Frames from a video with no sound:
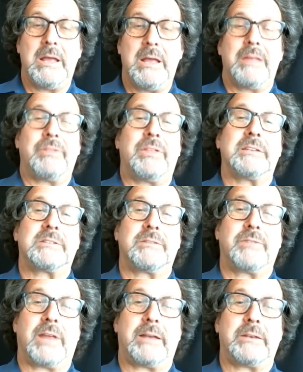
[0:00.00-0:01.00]
things of
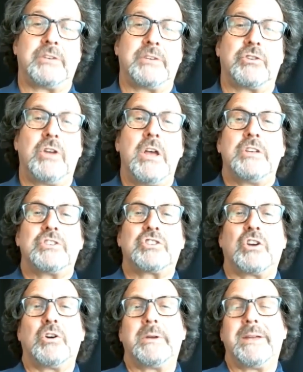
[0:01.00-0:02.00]
that nature.
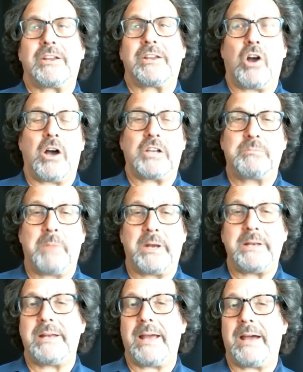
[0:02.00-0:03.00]
So it costs money
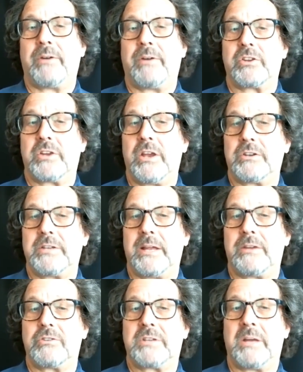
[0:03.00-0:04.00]
to have other
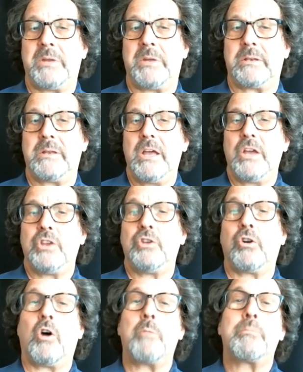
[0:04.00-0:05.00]
caretakers come in. Your
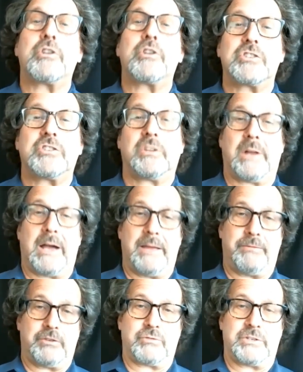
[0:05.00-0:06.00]
own personal life
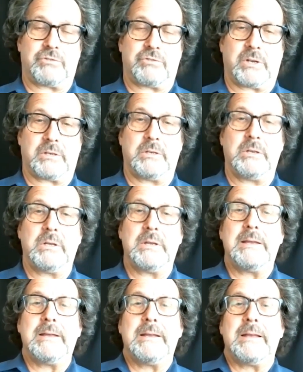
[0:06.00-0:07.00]
is restricted,
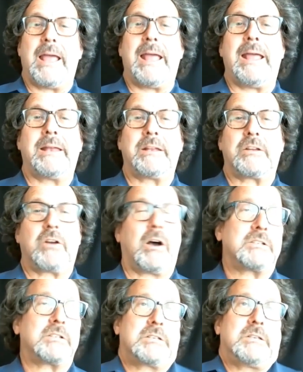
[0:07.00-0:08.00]
and it
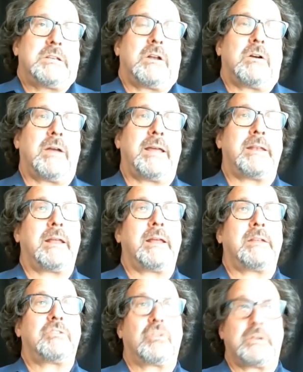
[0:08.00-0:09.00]
costs you know. And and
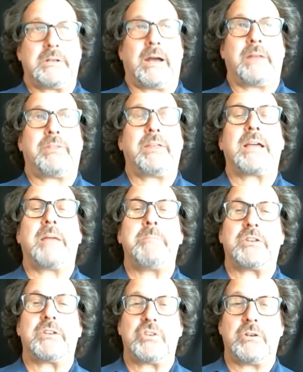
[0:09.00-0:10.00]
so I think I
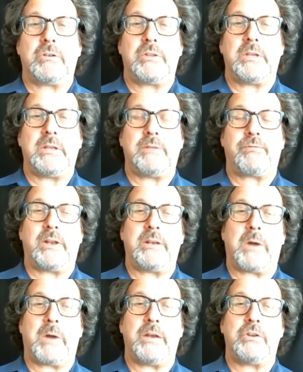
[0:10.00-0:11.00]
mentioned the friend of
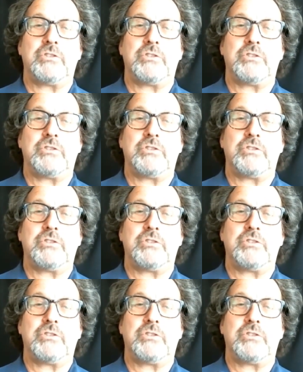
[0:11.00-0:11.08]
mine whose